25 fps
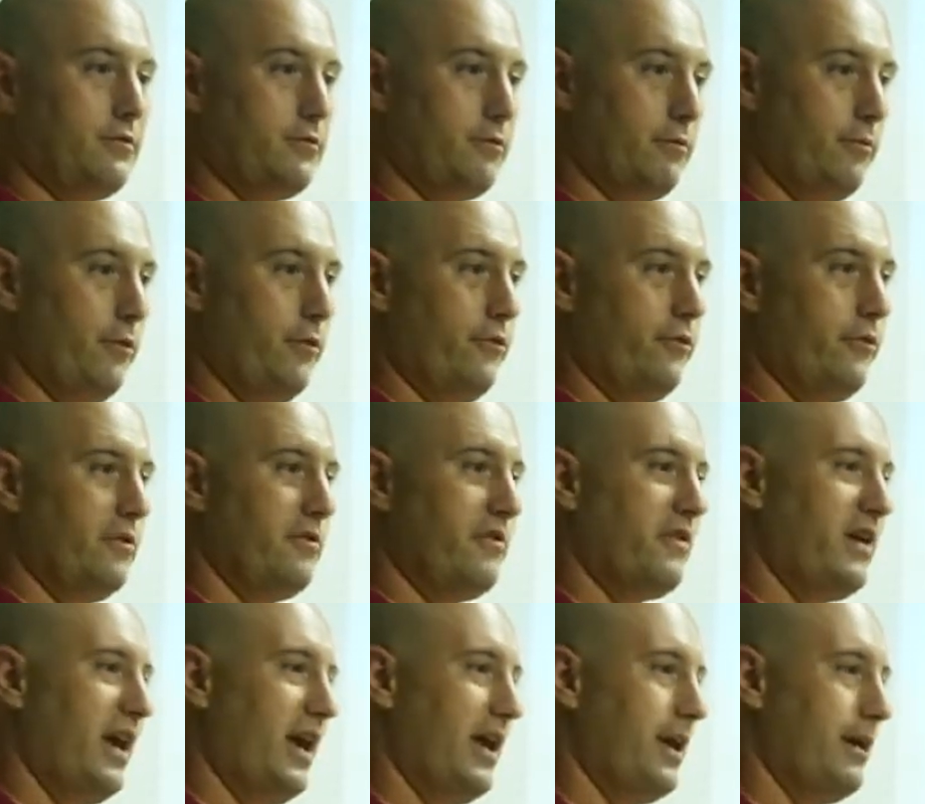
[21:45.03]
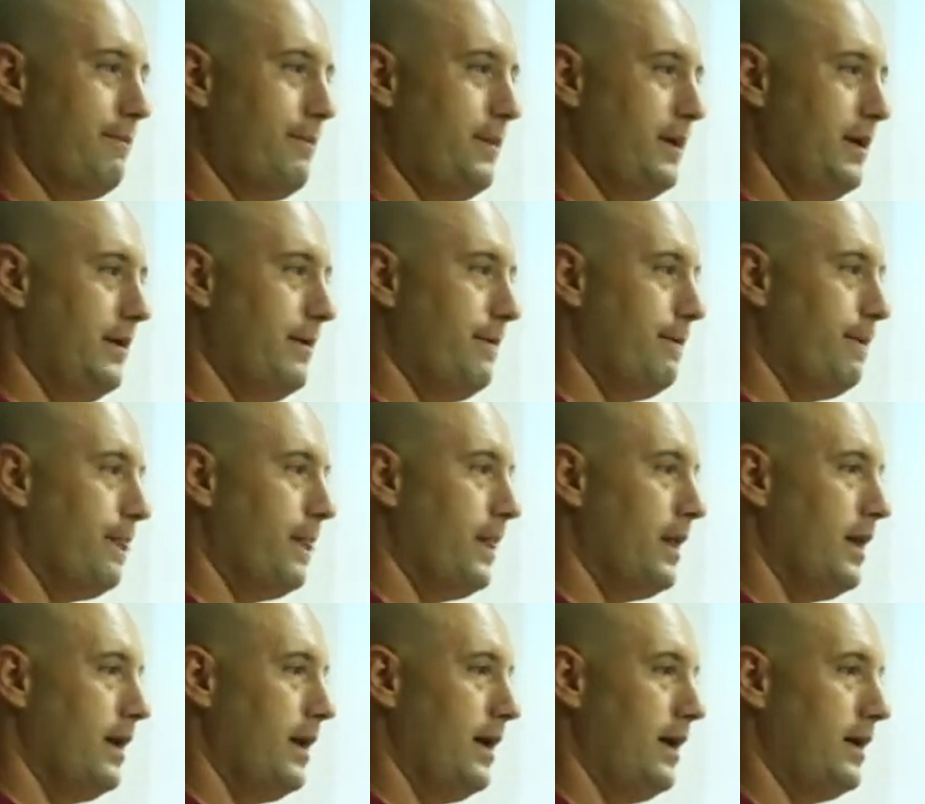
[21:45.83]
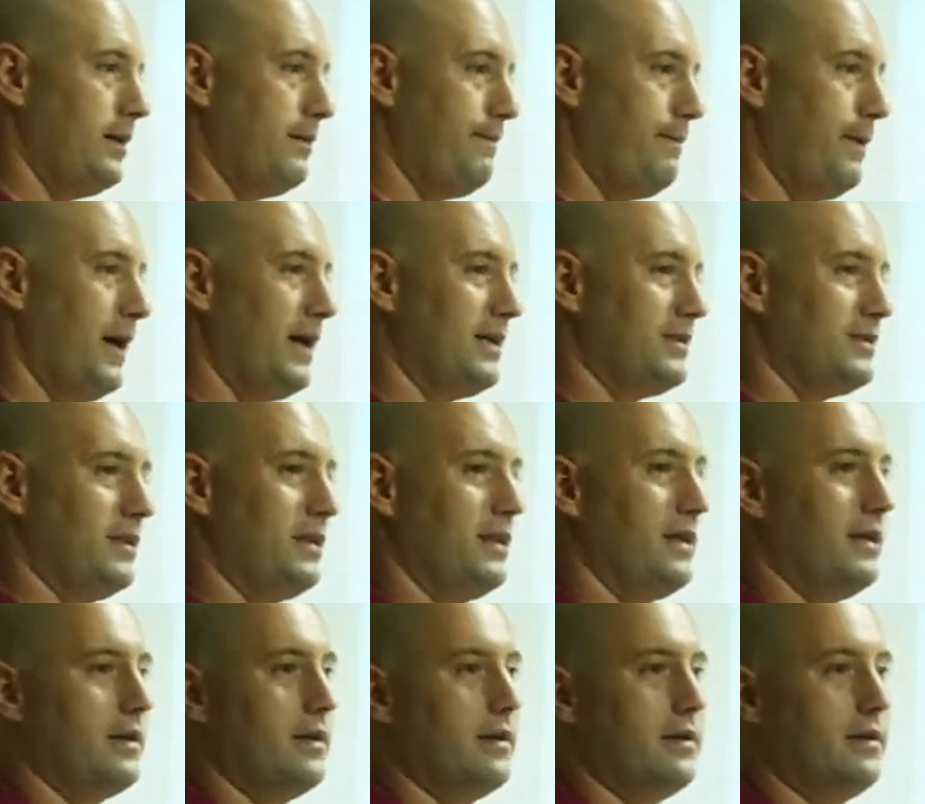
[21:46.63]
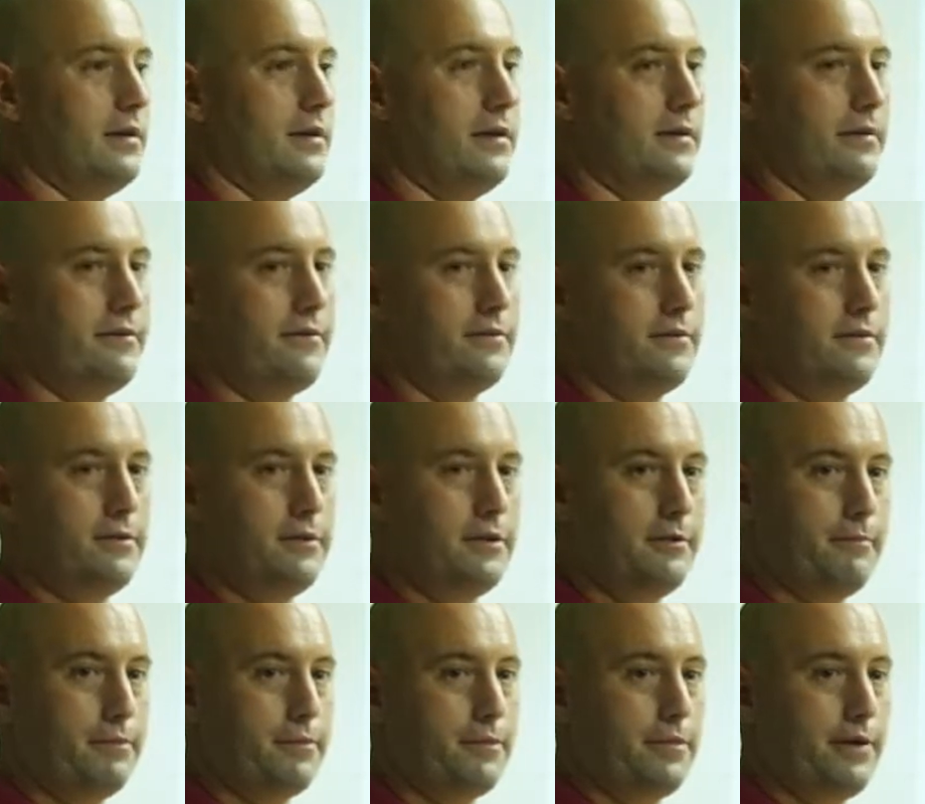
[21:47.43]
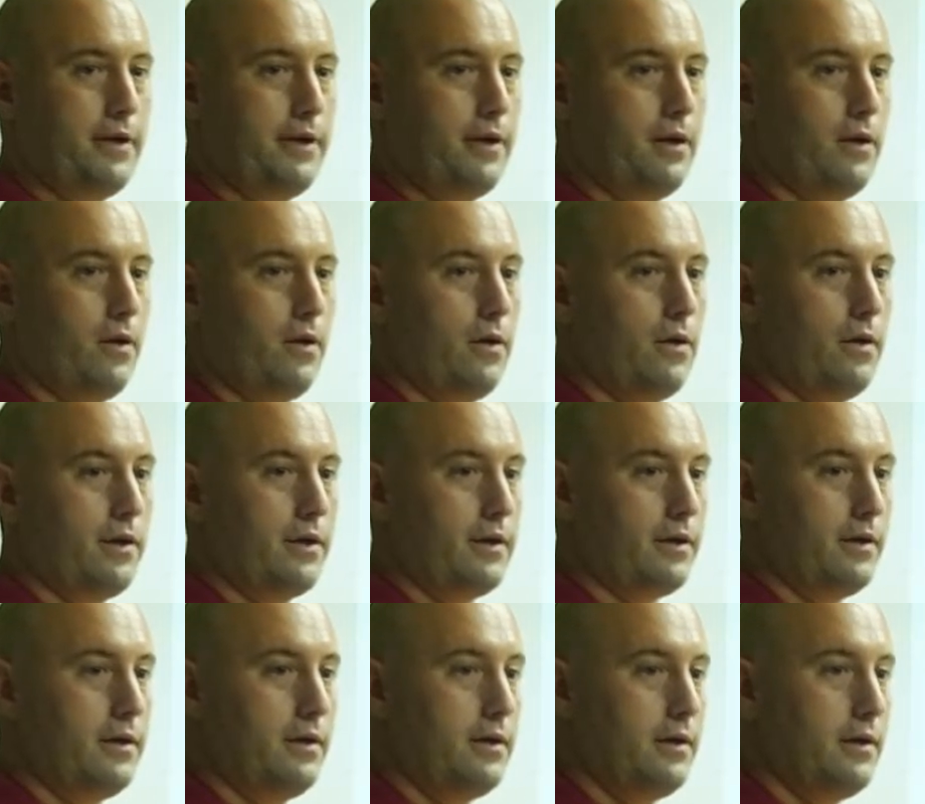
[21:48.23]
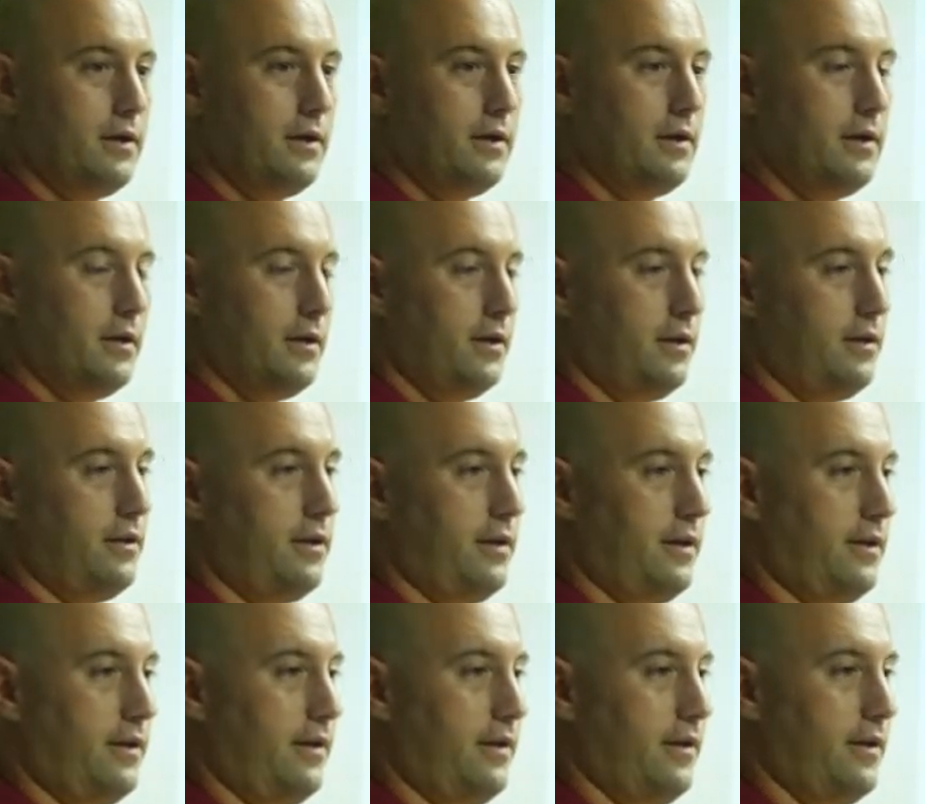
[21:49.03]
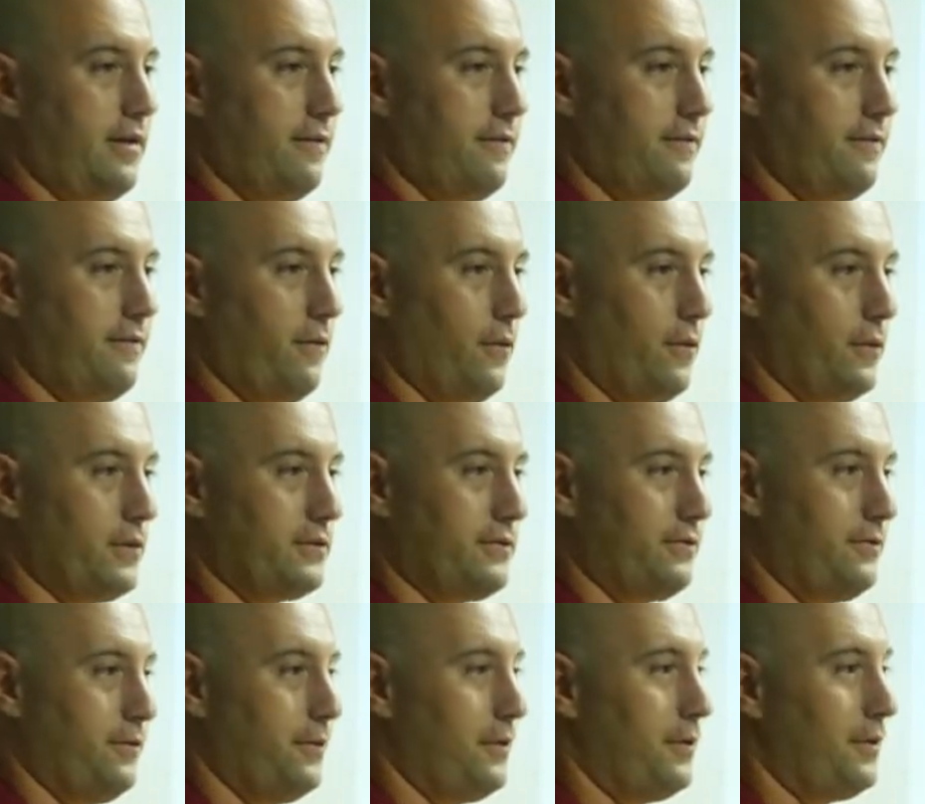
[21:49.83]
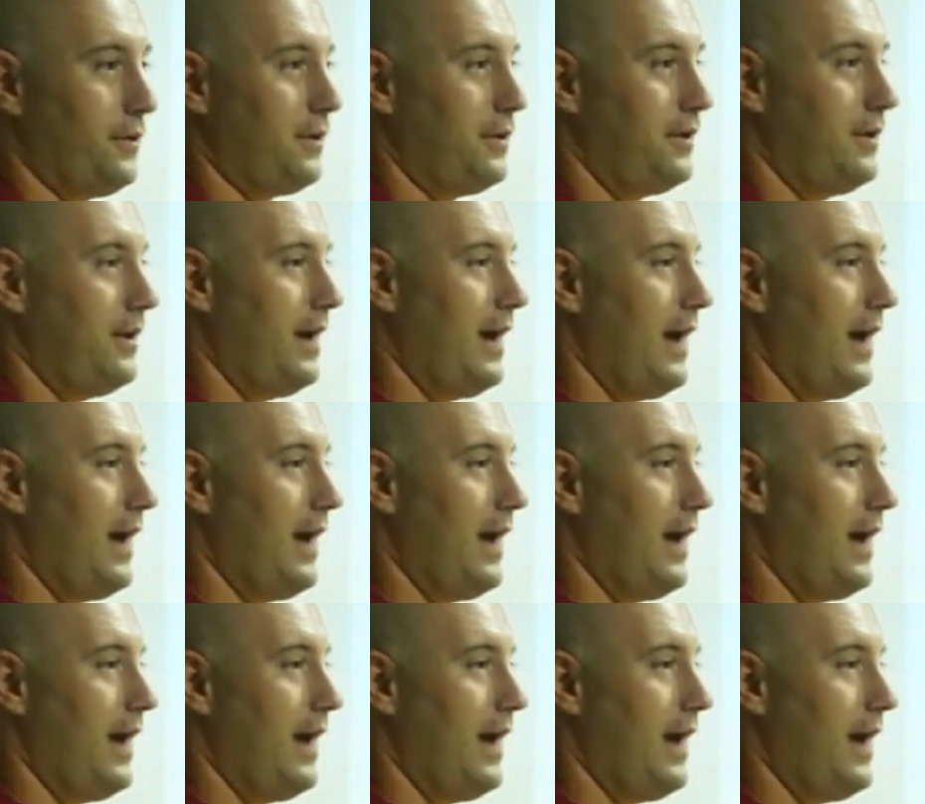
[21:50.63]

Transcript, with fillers: removal of canopy and depositing of debris on the forest floor.